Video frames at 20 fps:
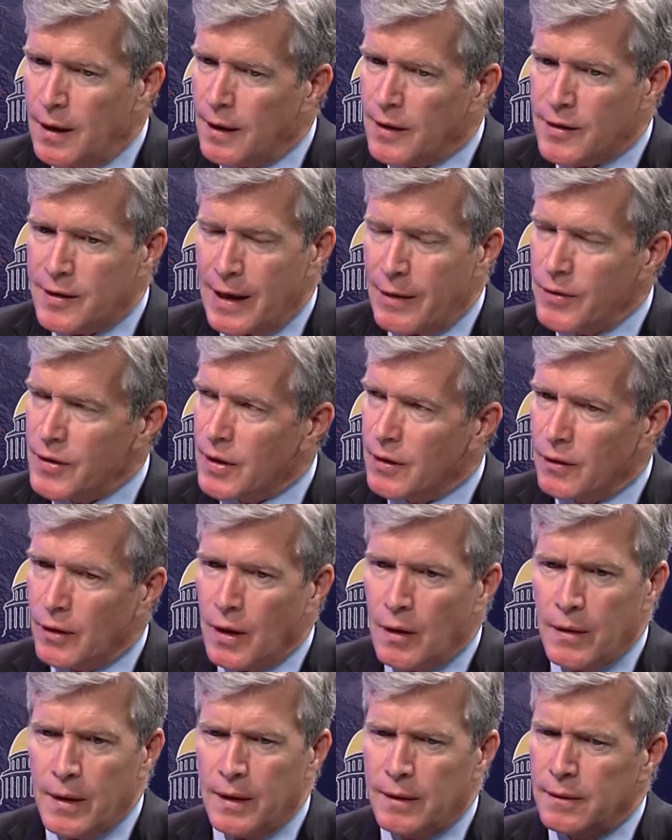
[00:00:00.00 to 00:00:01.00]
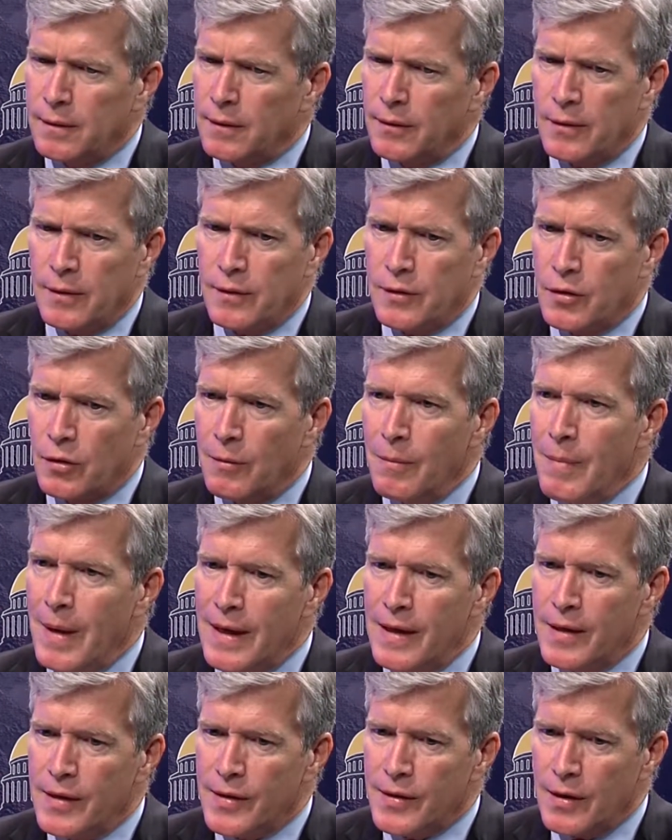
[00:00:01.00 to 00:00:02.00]
the state was undergoing
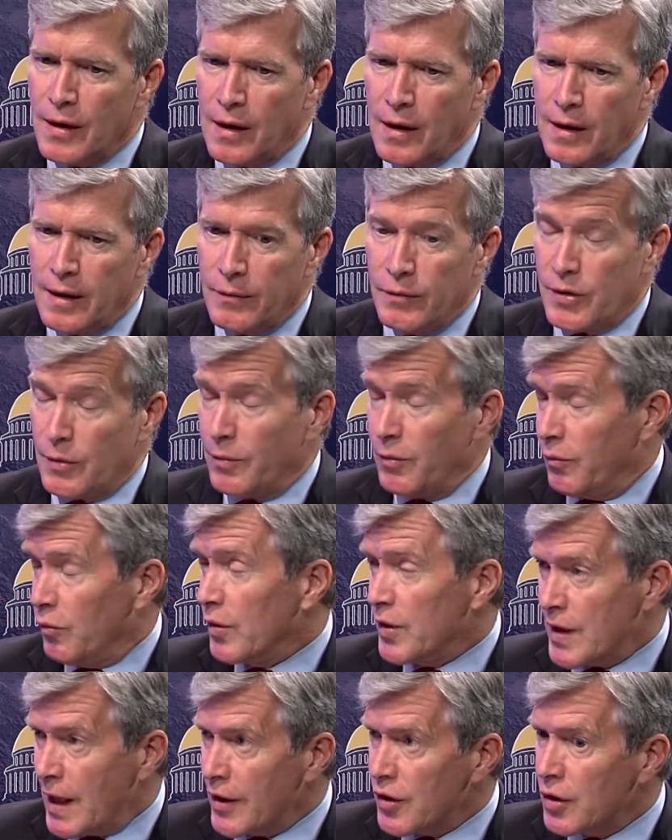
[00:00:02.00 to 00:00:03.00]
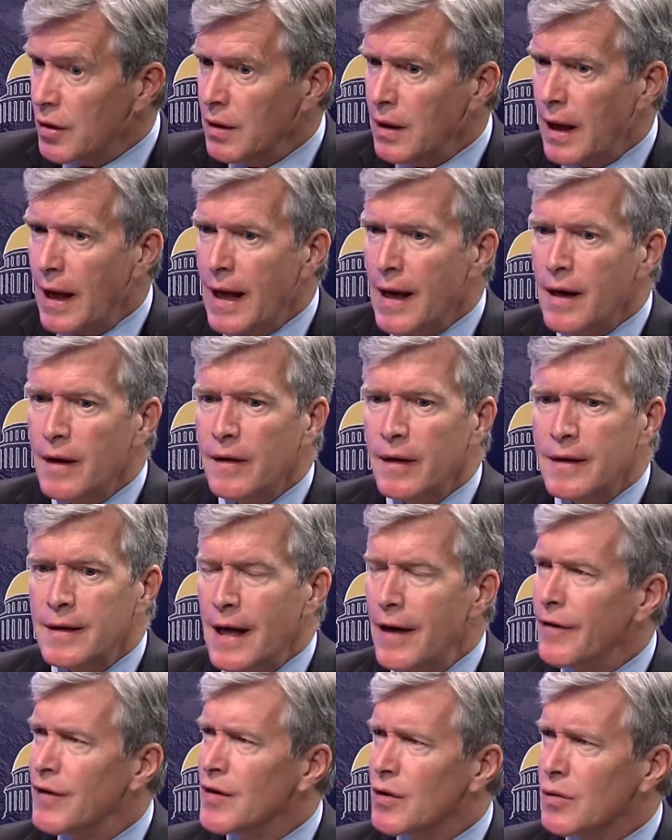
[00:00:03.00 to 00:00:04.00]
tremendous, it was a recession, and the
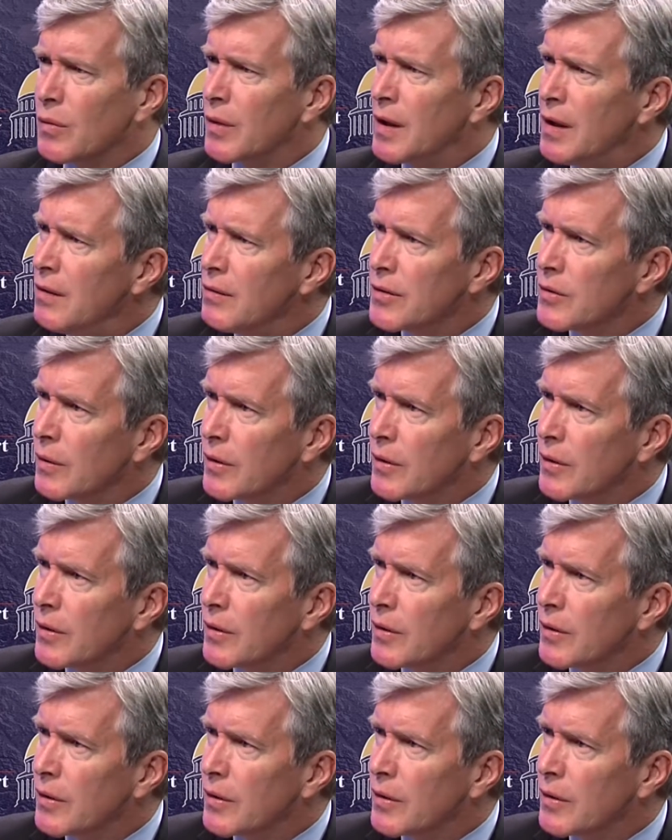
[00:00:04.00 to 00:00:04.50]
deficits were huge.